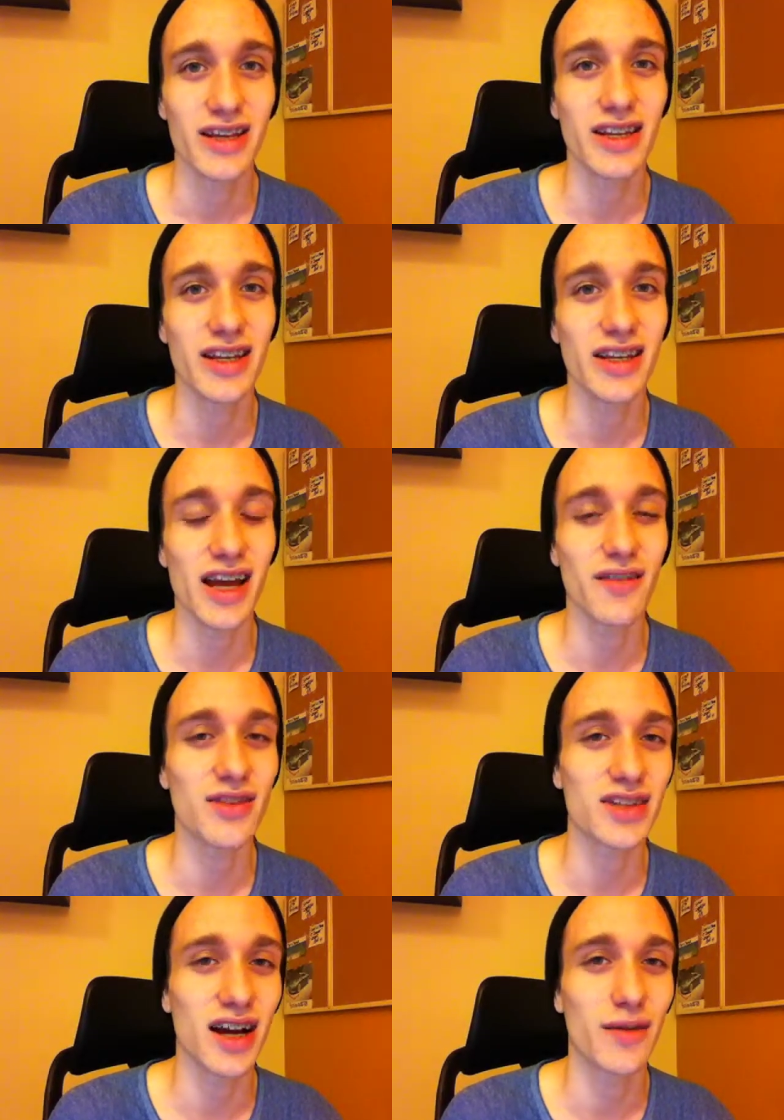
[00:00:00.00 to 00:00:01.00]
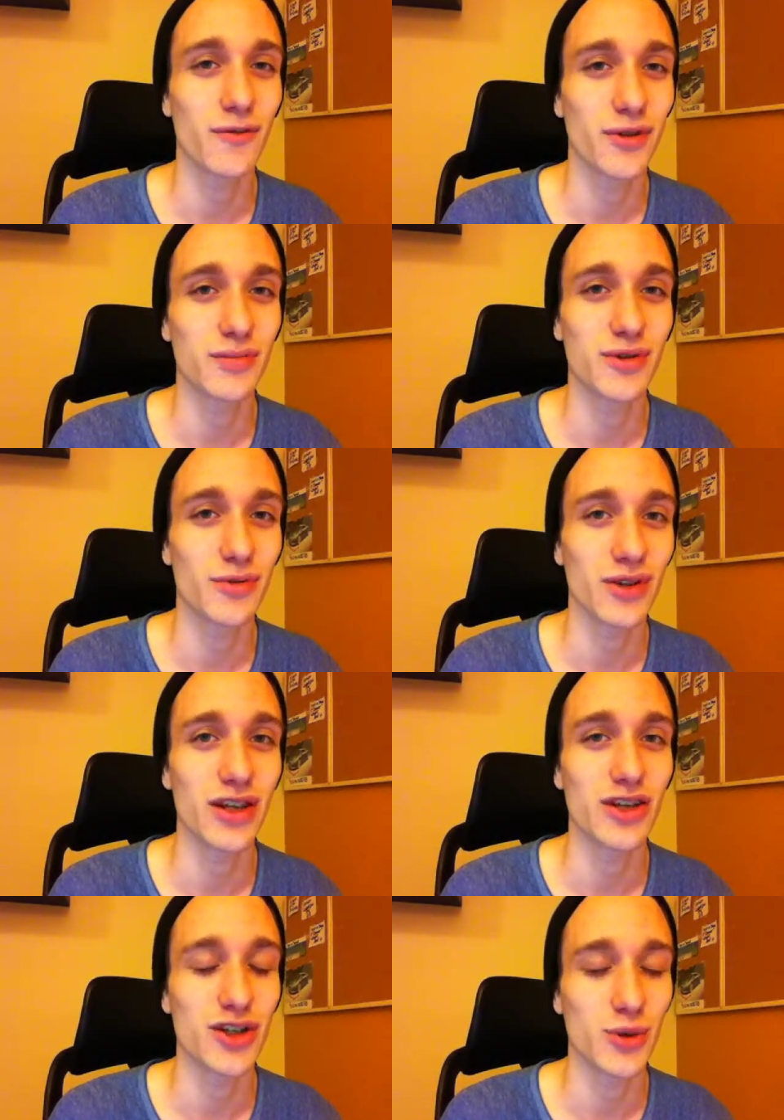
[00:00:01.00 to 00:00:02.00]
They didn't have the time freedom to
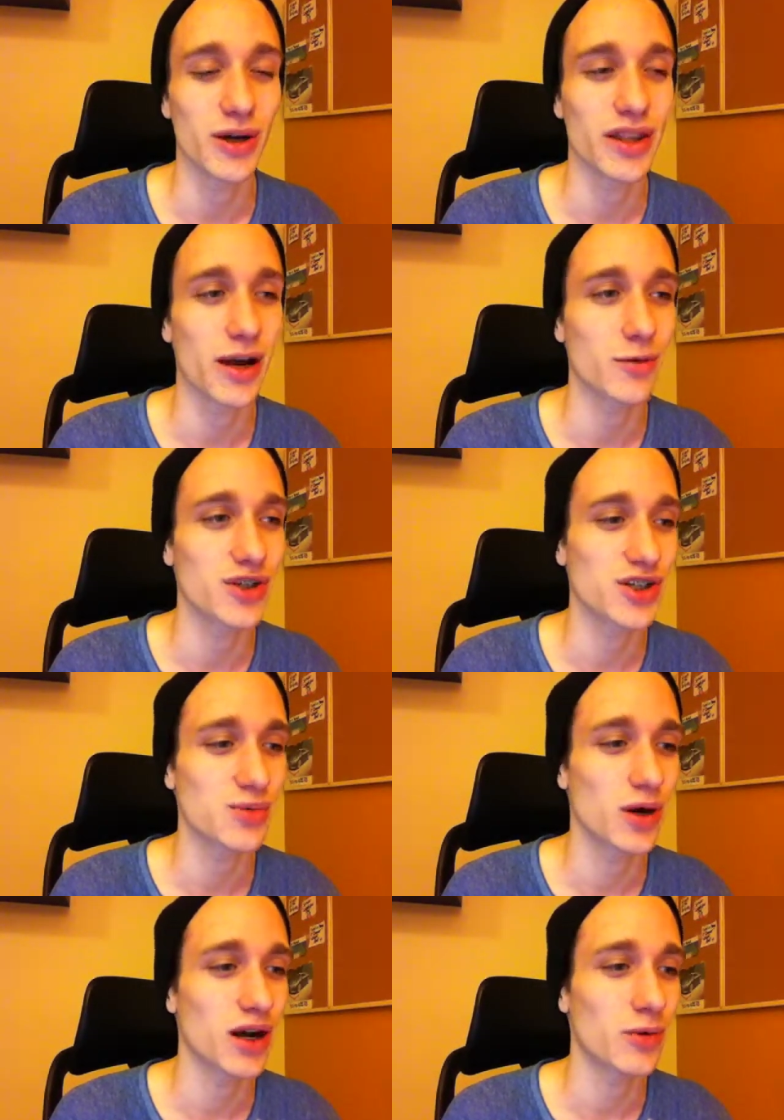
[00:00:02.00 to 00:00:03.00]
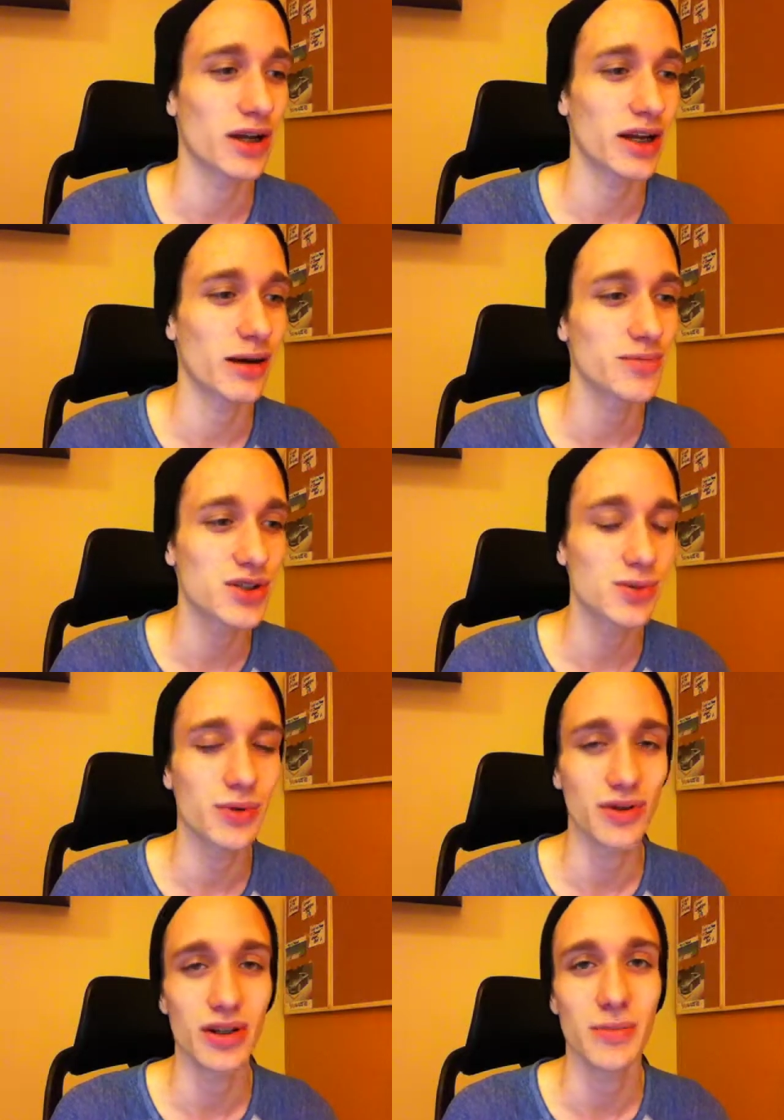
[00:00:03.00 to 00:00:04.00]
really enjoy that, which is why when it comes to
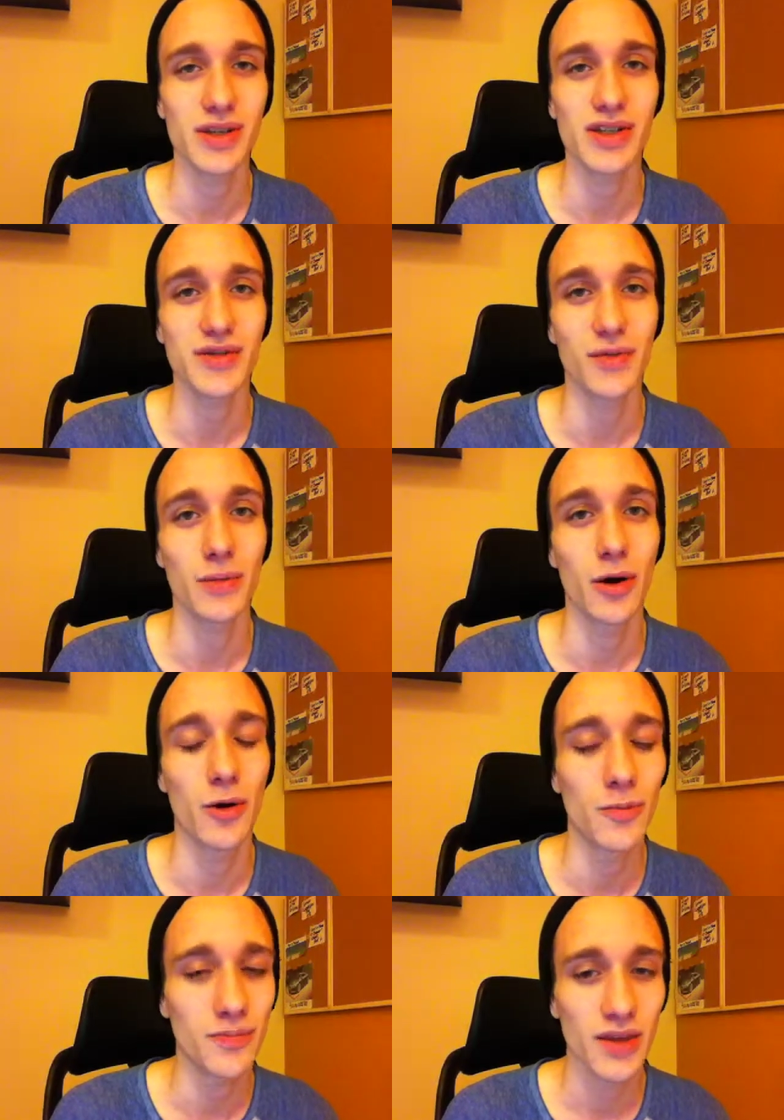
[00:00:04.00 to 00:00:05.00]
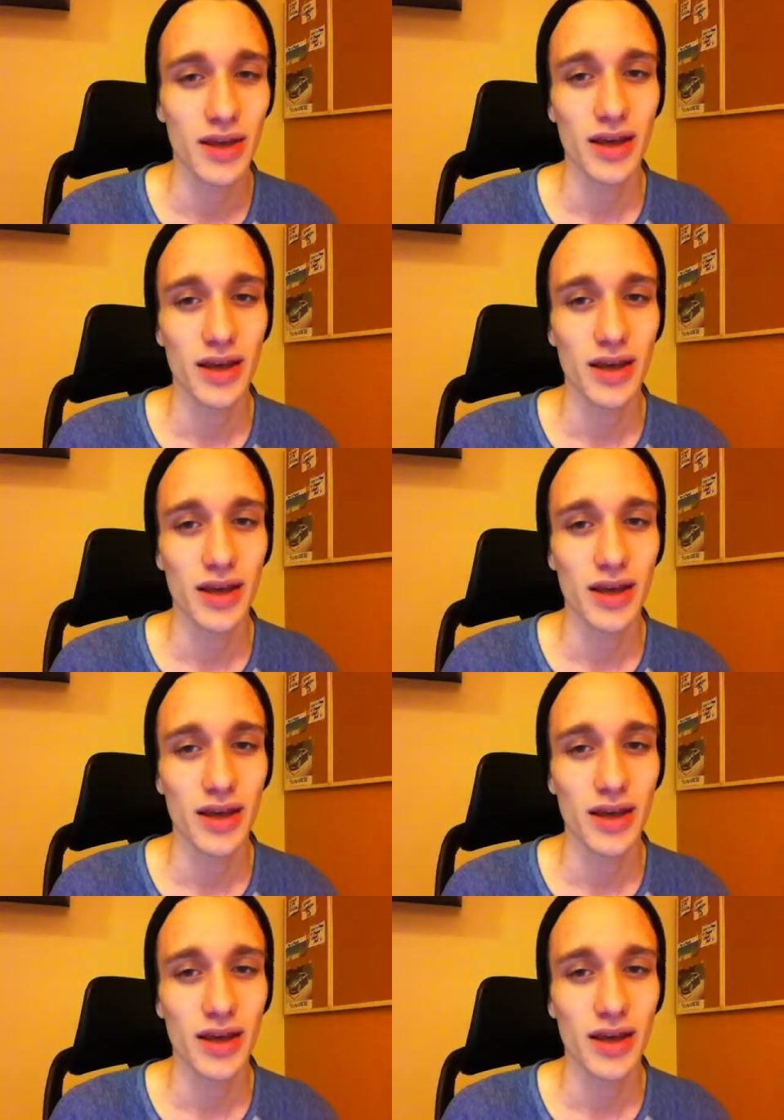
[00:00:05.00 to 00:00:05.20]
building a business from home,